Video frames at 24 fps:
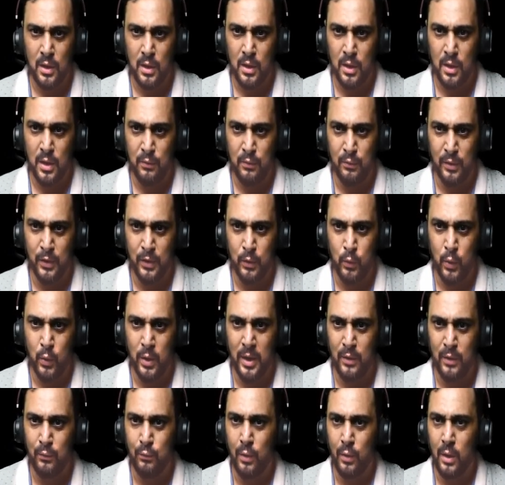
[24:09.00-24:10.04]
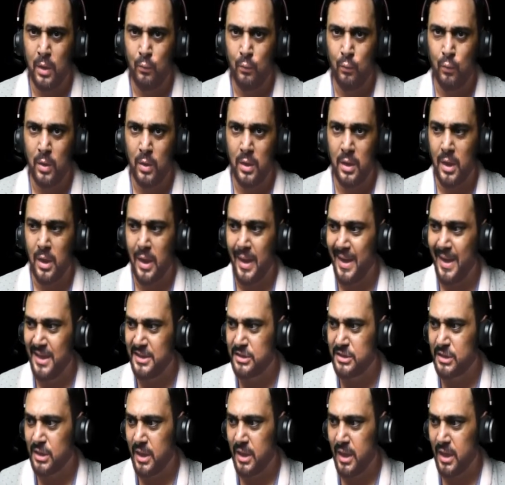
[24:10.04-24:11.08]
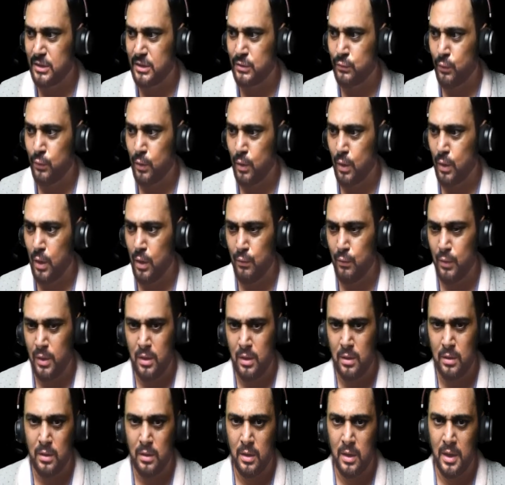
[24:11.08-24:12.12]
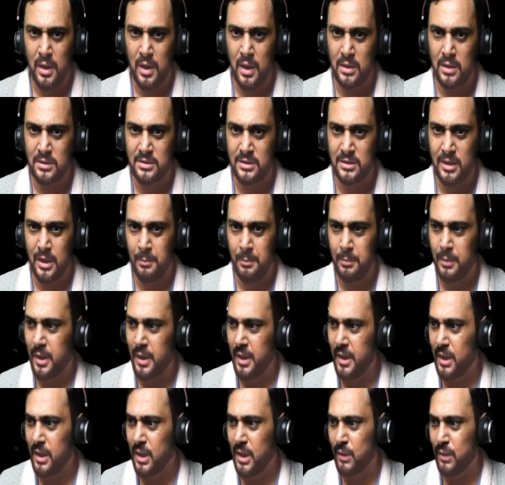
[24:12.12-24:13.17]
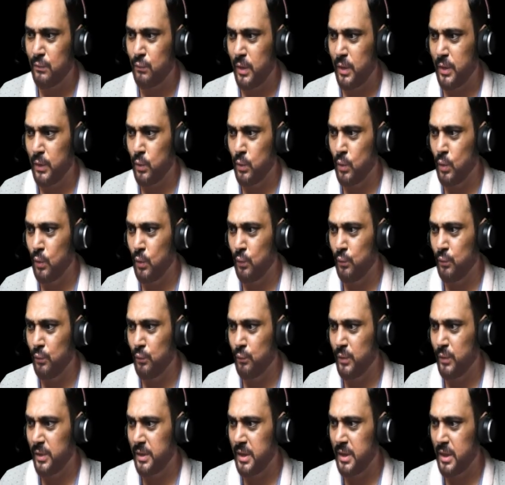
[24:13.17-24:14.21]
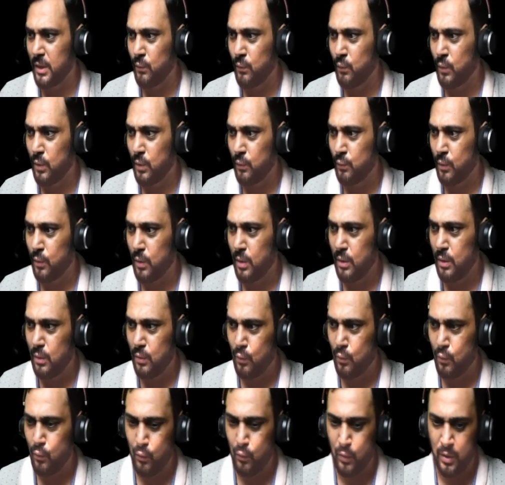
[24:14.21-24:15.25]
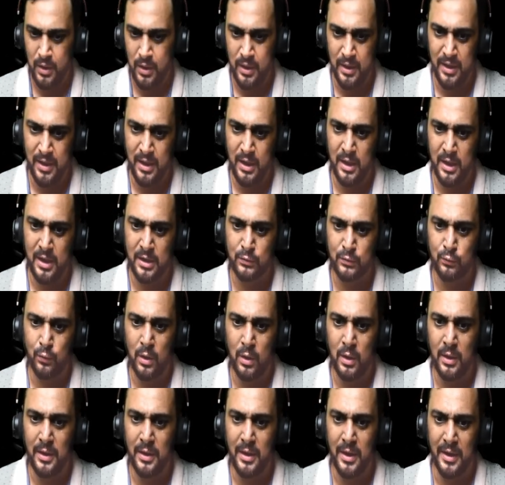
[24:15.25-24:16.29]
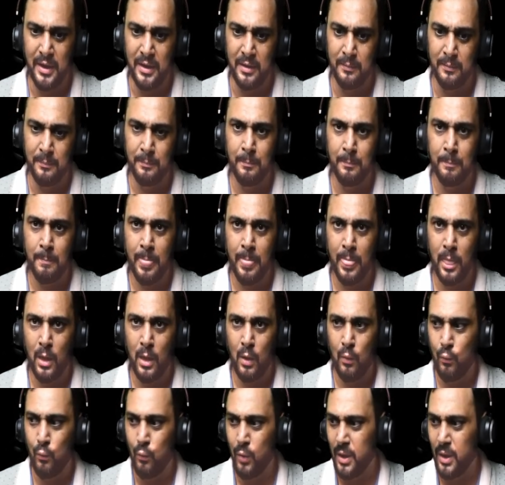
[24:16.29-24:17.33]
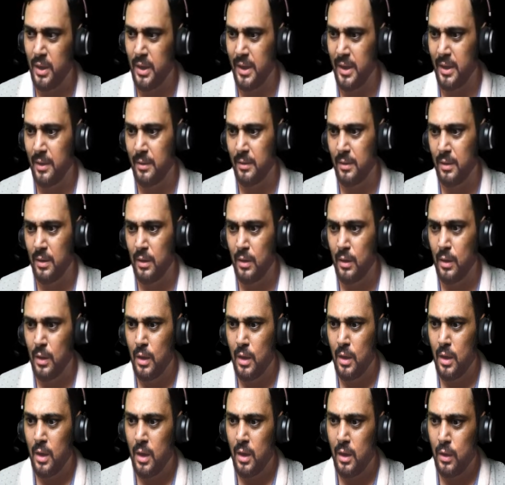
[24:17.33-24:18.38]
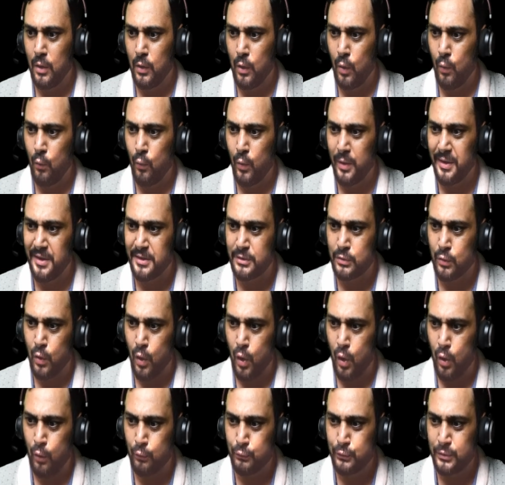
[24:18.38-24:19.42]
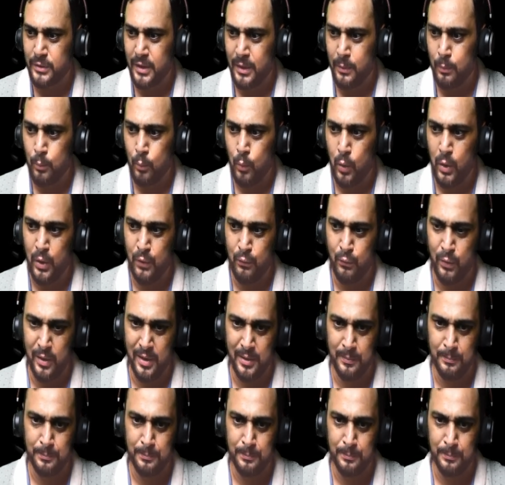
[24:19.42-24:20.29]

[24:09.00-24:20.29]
If I go ahead for one H for hour, and same thing if I go with here one for one D is for date, one day. Now what is offset modifier?